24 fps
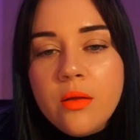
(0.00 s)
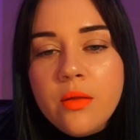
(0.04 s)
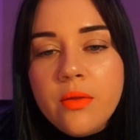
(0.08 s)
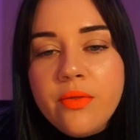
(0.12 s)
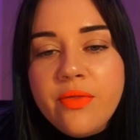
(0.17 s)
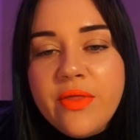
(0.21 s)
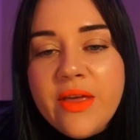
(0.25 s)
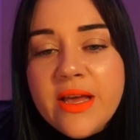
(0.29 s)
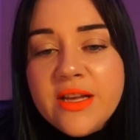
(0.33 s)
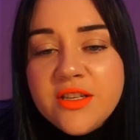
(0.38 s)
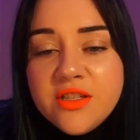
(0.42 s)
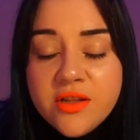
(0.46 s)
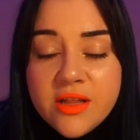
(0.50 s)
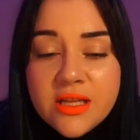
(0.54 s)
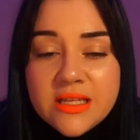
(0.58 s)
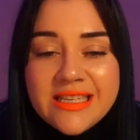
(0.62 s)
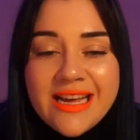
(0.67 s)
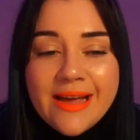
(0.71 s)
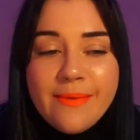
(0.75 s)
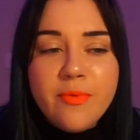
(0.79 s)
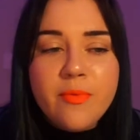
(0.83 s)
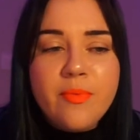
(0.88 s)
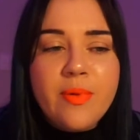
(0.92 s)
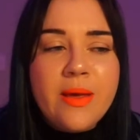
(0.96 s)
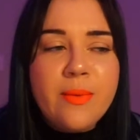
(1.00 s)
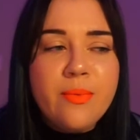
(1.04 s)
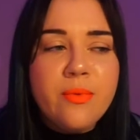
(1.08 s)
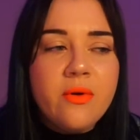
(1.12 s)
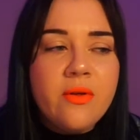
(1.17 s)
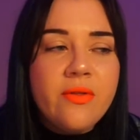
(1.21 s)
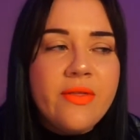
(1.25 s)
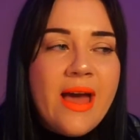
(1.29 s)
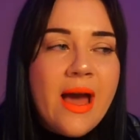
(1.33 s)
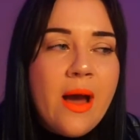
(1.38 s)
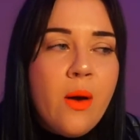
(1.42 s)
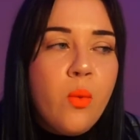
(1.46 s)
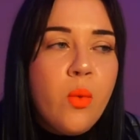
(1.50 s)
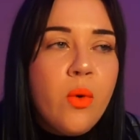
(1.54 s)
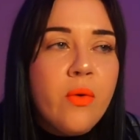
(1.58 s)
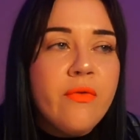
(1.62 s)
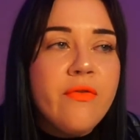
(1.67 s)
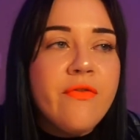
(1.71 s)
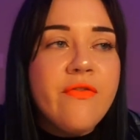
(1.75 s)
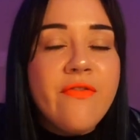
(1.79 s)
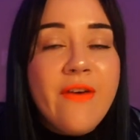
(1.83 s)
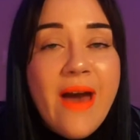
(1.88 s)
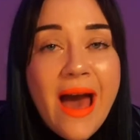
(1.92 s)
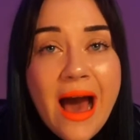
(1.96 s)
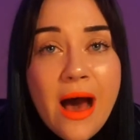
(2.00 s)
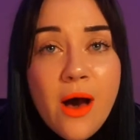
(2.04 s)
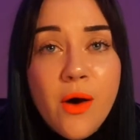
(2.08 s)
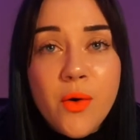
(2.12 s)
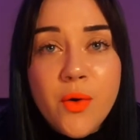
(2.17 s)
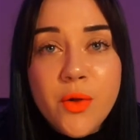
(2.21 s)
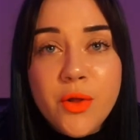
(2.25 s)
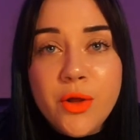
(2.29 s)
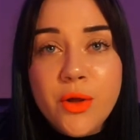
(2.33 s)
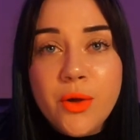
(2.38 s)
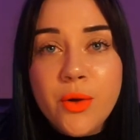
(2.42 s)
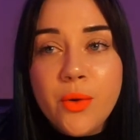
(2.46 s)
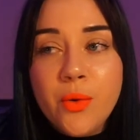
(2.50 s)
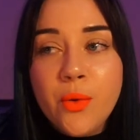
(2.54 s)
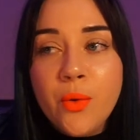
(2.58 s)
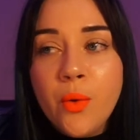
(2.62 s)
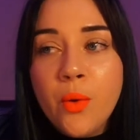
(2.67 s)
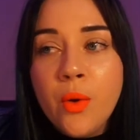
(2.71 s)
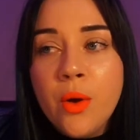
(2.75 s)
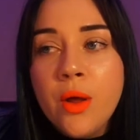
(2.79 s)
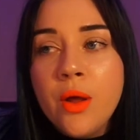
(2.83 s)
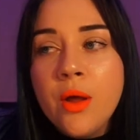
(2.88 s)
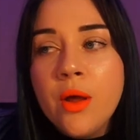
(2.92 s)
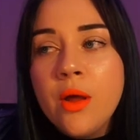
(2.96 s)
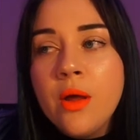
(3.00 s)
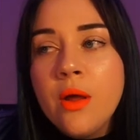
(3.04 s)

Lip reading: these are the type of people that will value,